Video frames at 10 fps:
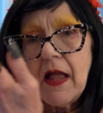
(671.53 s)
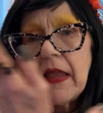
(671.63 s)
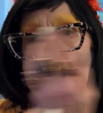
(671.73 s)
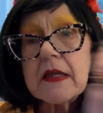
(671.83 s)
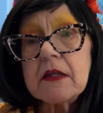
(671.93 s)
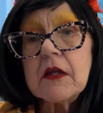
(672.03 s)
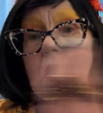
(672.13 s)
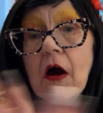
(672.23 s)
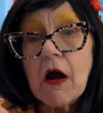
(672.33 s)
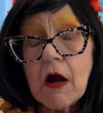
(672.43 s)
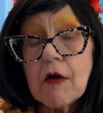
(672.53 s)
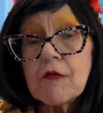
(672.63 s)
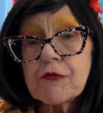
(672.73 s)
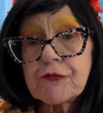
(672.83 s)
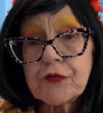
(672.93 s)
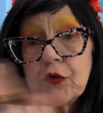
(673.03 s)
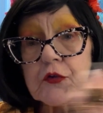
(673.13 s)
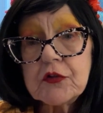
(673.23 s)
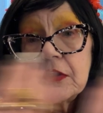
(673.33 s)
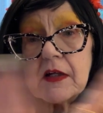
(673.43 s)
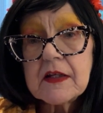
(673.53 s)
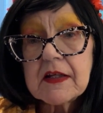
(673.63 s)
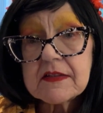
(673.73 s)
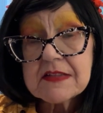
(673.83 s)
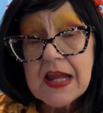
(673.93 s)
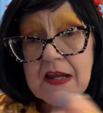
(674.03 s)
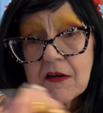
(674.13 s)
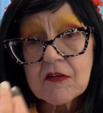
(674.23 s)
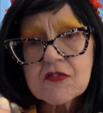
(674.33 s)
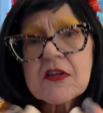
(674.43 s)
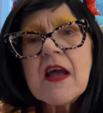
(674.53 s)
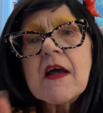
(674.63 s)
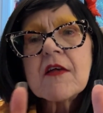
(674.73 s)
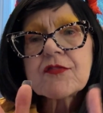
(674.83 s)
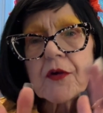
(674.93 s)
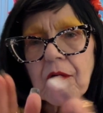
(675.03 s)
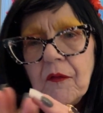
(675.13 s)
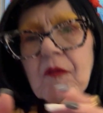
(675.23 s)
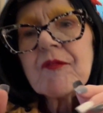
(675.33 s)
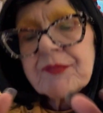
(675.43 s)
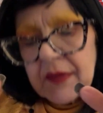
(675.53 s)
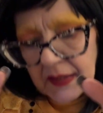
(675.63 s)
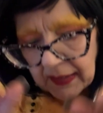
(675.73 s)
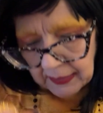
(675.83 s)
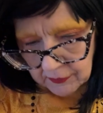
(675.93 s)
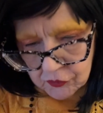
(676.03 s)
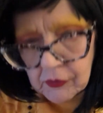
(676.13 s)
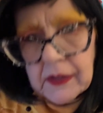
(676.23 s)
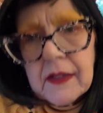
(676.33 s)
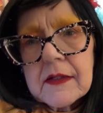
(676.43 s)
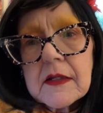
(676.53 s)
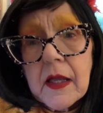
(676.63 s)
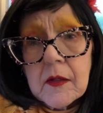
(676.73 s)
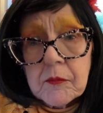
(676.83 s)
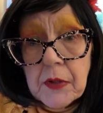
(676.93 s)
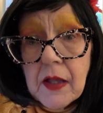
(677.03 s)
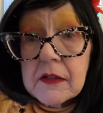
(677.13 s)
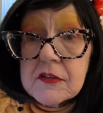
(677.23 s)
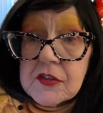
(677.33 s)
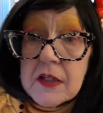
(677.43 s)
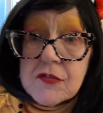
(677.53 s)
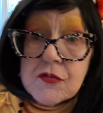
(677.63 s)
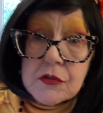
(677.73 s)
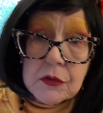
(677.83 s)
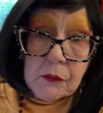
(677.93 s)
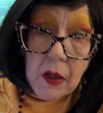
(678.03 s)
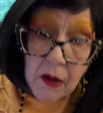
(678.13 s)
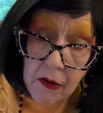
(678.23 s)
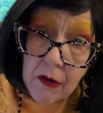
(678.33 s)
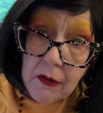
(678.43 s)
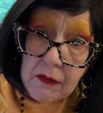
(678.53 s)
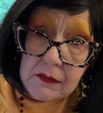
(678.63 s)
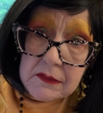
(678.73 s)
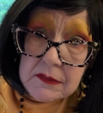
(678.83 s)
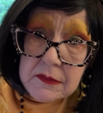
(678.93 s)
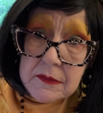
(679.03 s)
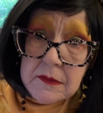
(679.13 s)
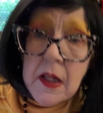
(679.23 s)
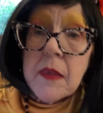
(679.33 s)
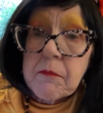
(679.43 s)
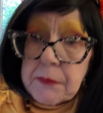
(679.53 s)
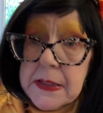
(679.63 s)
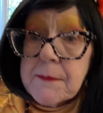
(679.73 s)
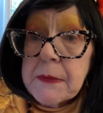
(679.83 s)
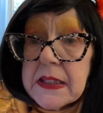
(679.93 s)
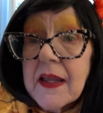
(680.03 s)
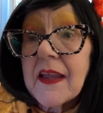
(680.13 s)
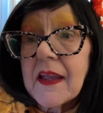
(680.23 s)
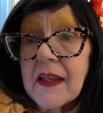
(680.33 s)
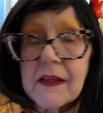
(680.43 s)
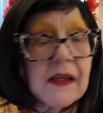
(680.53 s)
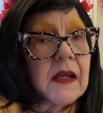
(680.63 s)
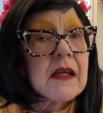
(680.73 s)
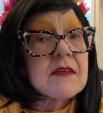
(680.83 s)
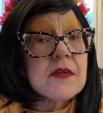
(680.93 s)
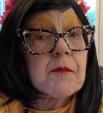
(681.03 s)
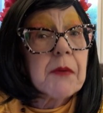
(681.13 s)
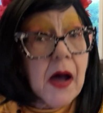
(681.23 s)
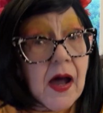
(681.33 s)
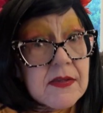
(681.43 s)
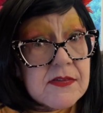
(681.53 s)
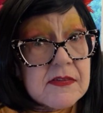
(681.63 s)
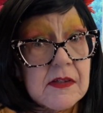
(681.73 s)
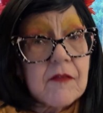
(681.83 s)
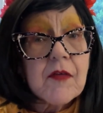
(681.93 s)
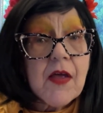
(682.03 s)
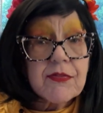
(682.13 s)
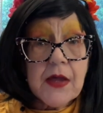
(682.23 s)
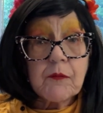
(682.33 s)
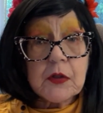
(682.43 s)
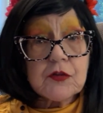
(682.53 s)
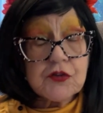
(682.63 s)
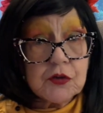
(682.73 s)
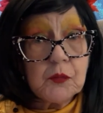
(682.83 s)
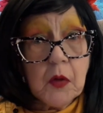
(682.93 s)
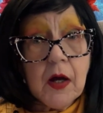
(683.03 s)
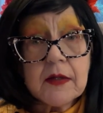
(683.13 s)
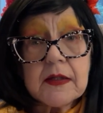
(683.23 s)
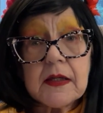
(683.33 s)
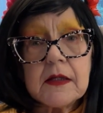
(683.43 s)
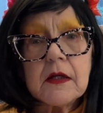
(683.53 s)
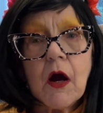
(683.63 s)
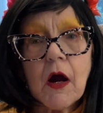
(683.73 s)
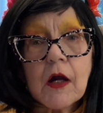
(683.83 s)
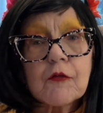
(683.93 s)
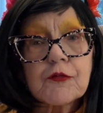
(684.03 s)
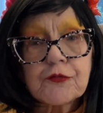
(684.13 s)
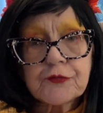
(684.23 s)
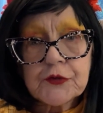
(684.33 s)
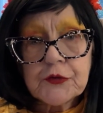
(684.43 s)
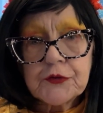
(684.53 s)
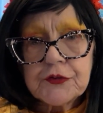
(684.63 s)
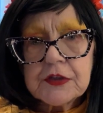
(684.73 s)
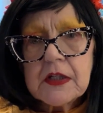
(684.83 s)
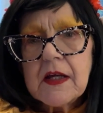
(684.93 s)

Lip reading: in our food containers. So, Adrienne, I apologize to you all. BPA is a positive that we do want in our food